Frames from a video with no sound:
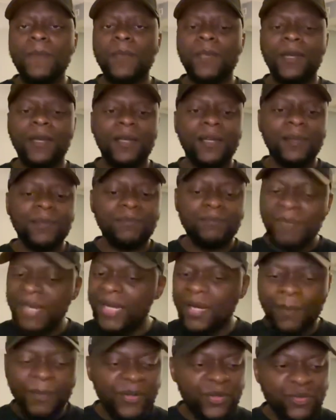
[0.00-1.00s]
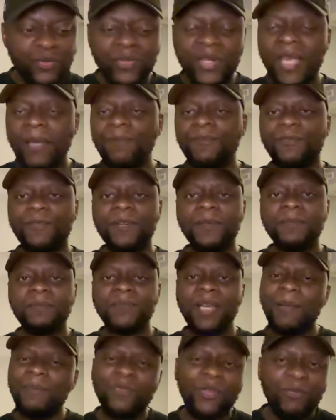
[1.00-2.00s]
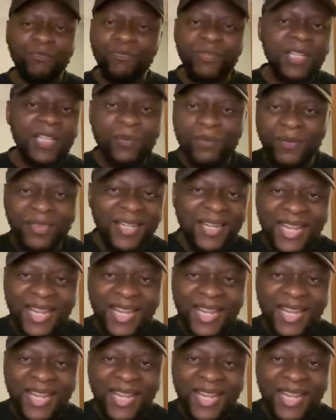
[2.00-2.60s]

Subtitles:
Made up a new name for him. I'm not really with the